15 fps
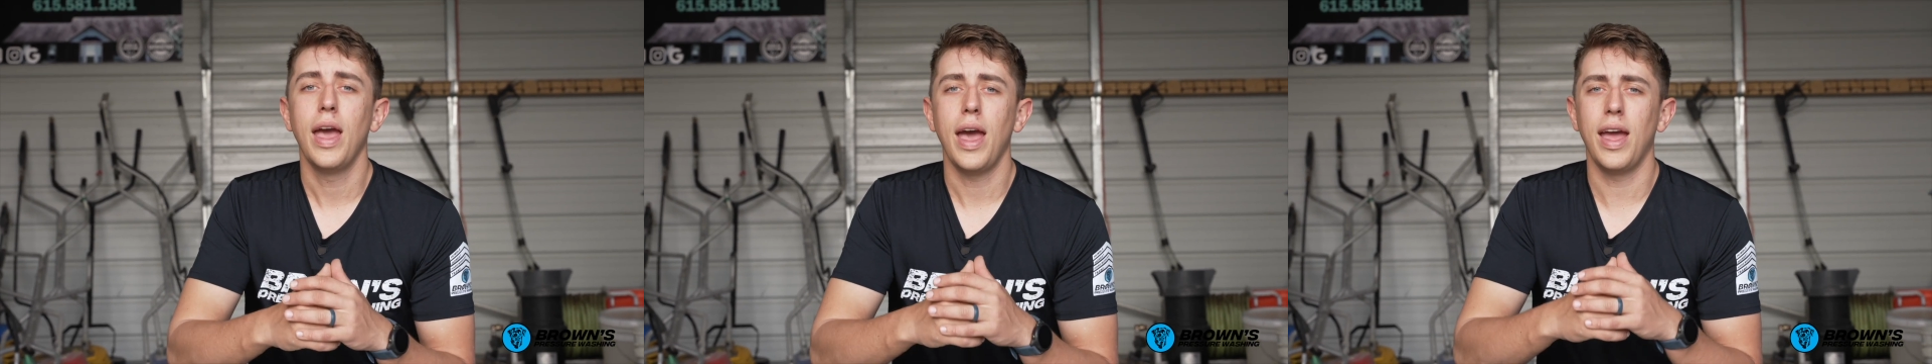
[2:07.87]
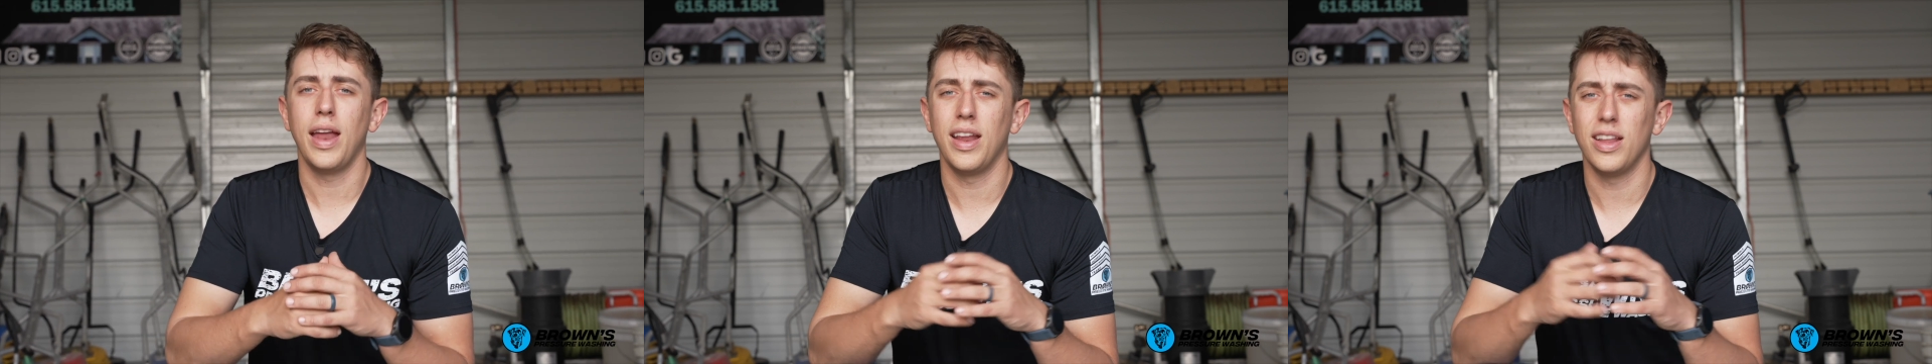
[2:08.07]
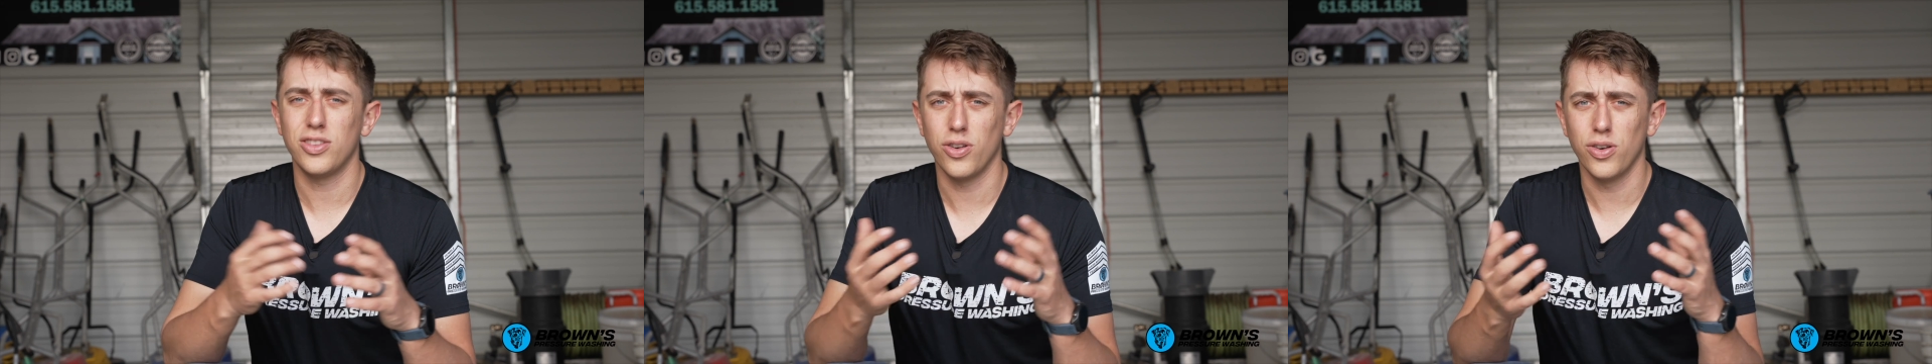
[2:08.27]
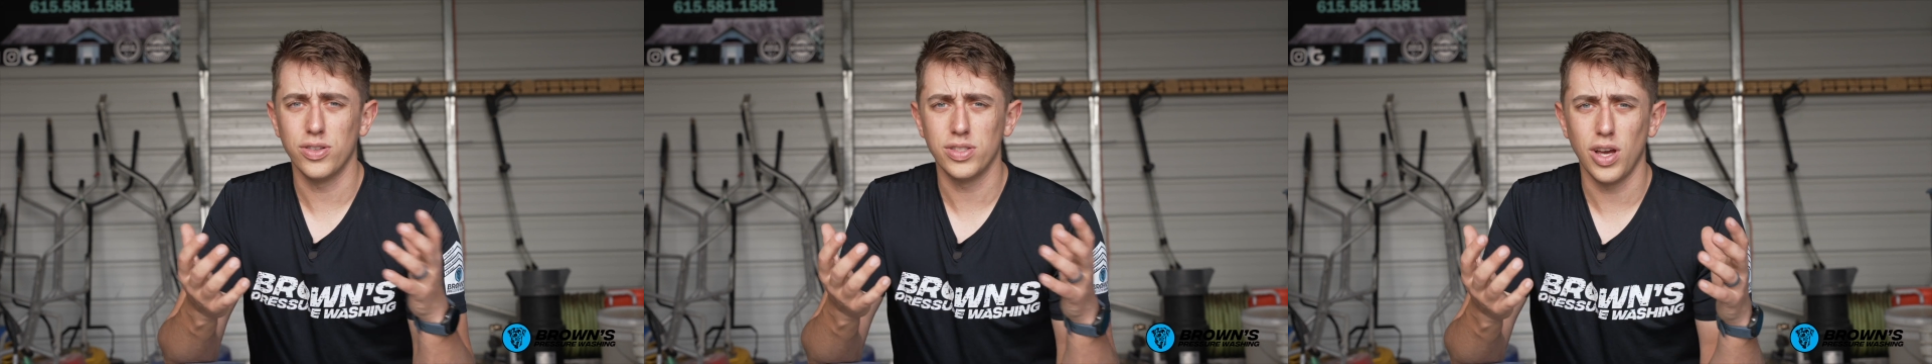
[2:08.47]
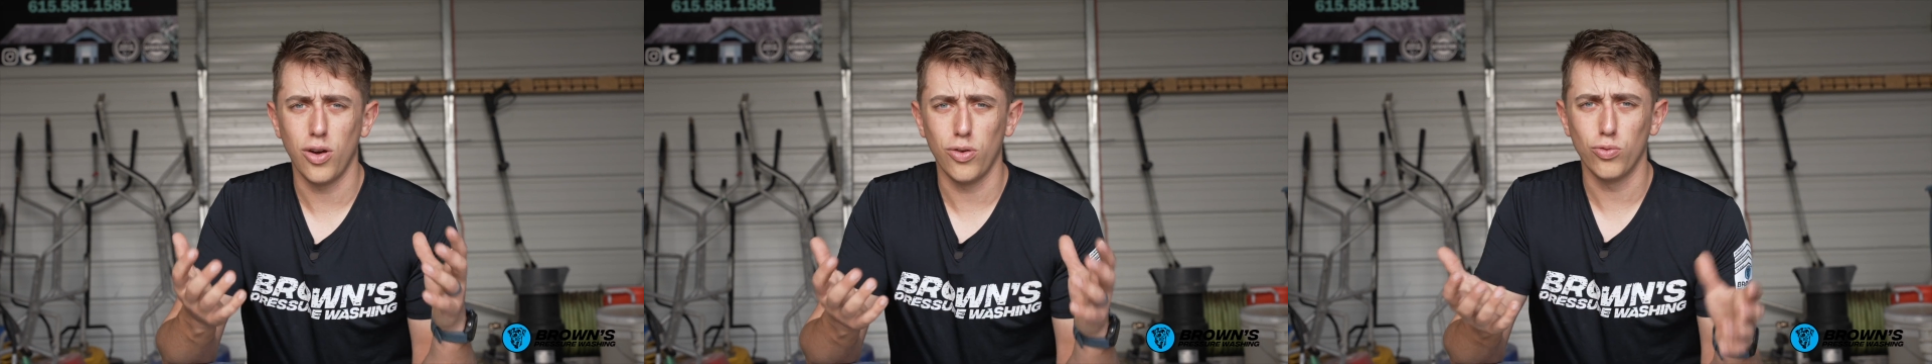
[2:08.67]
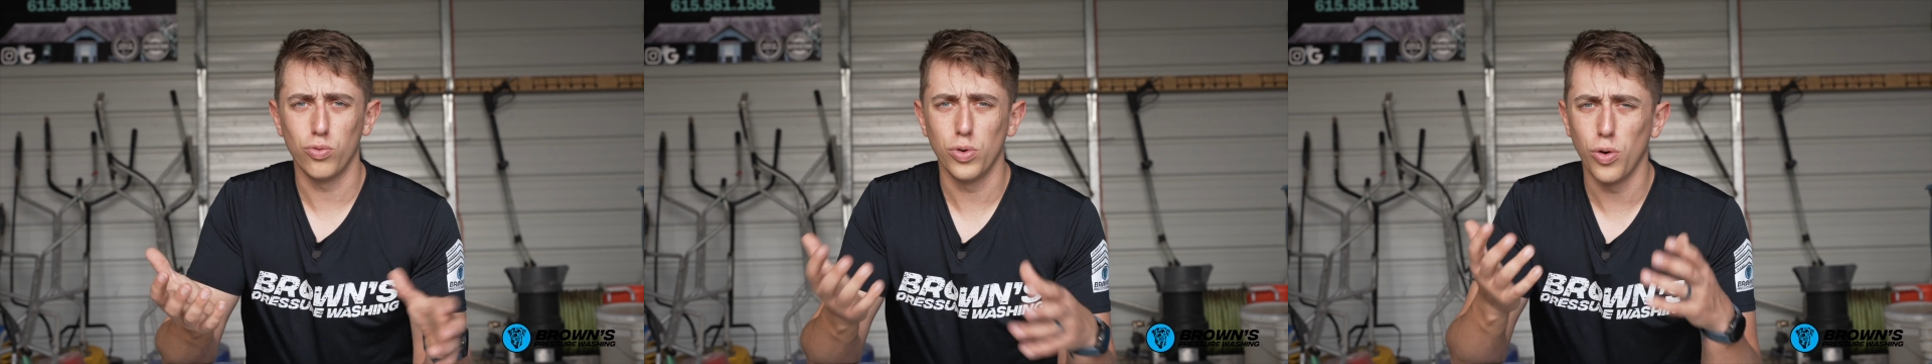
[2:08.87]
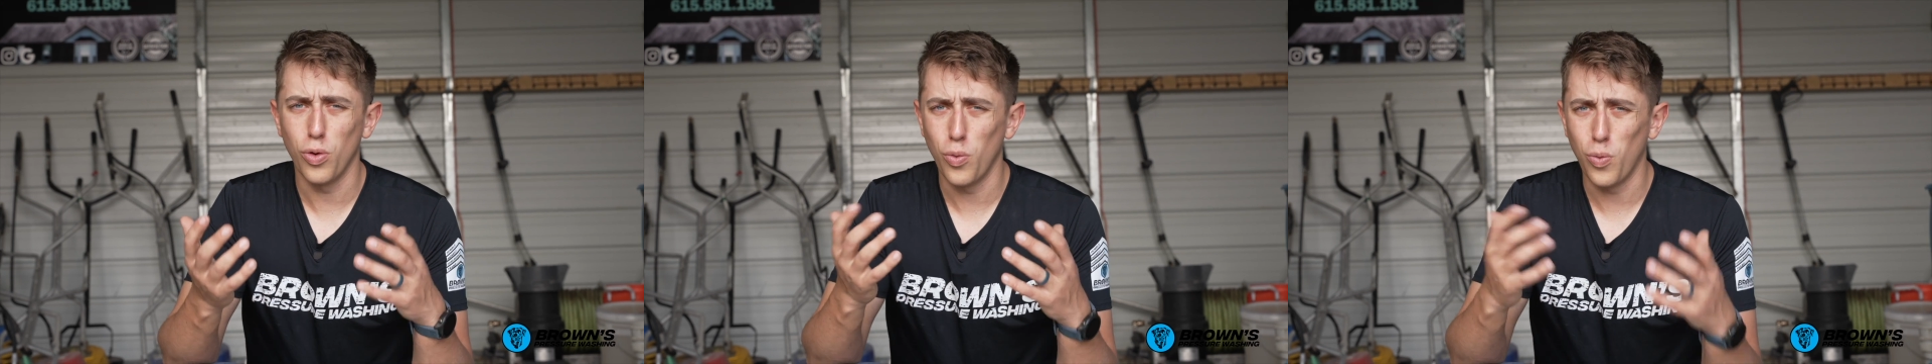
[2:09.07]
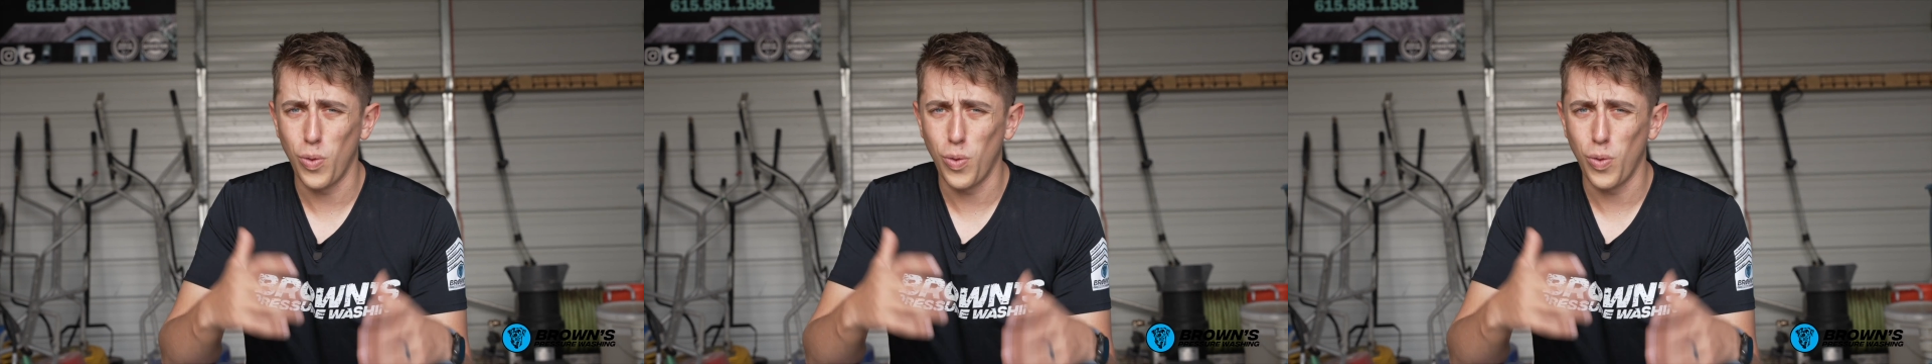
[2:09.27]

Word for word: and it turns out real